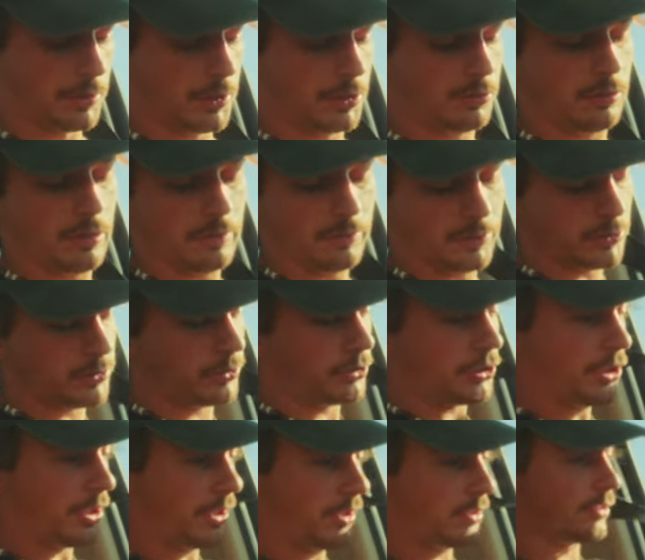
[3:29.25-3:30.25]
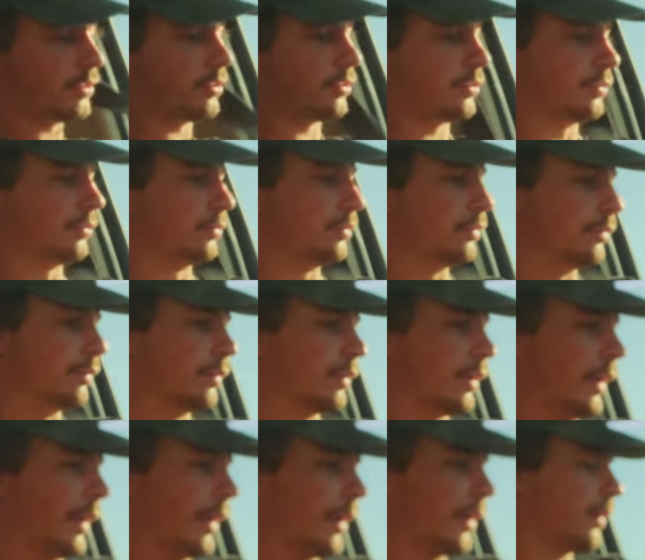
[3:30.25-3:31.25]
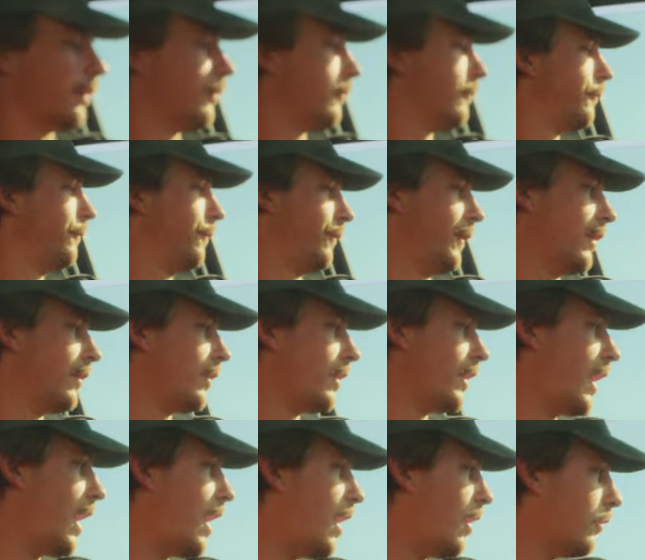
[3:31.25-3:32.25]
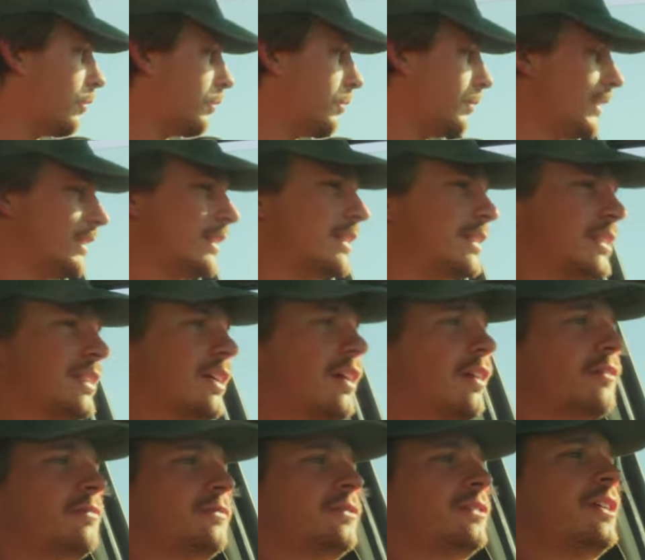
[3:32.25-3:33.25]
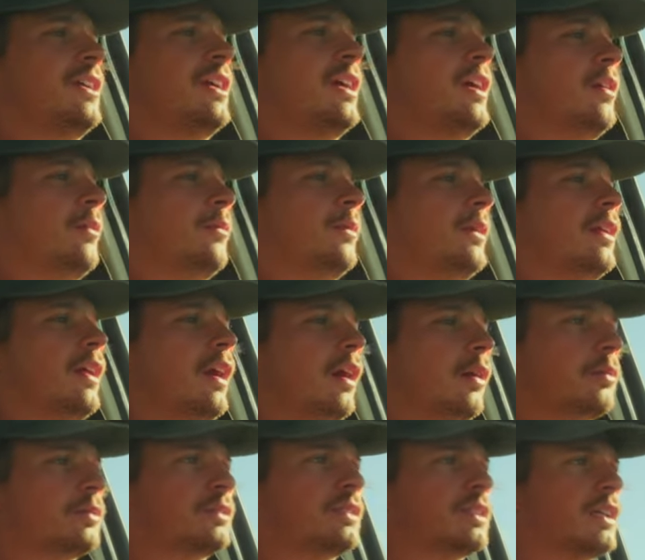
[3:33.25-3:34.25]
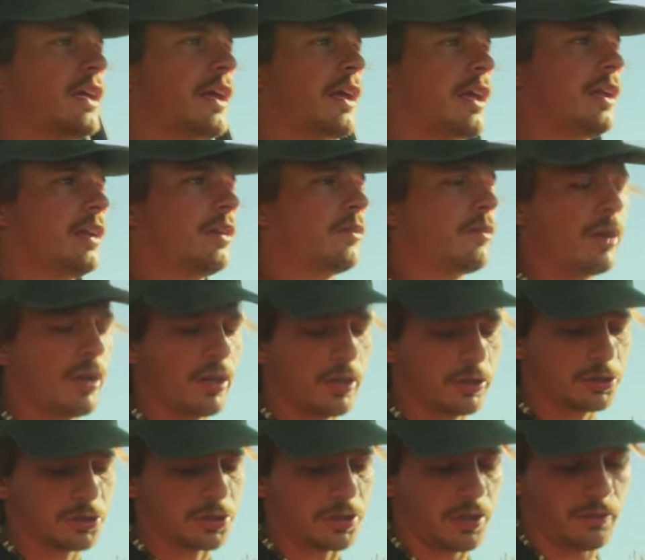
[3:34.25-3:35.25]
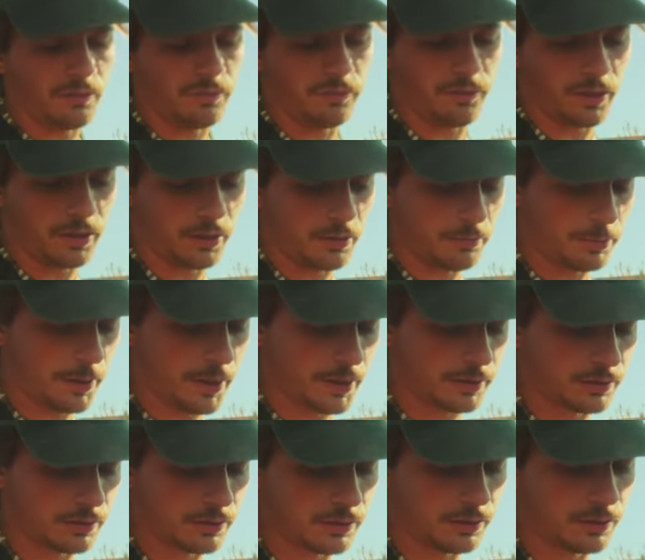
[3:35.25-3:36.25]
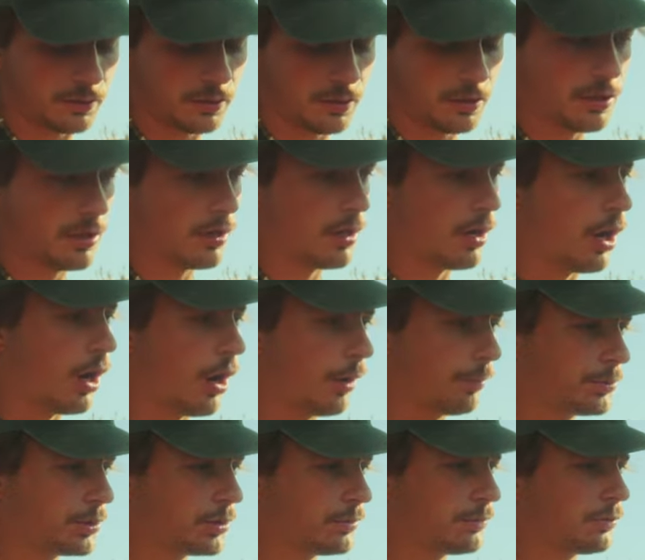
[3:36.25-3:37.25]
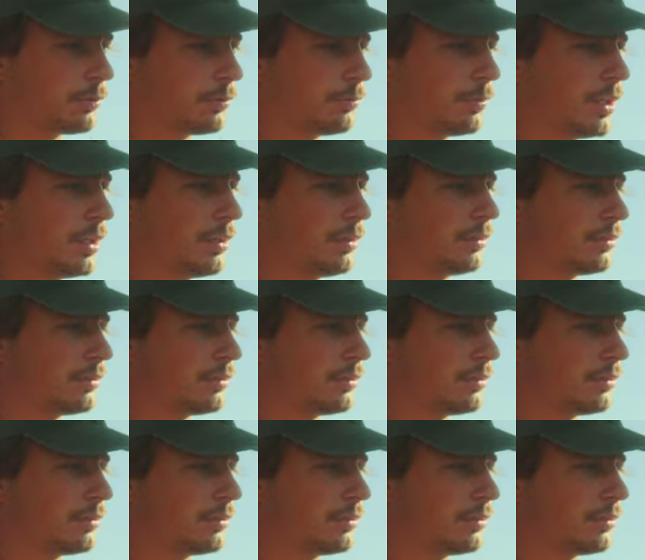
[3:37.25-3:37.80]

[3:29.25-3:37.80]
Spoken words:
me to have the chance to like figure it out, my stuff, without any rush and find the best option for me.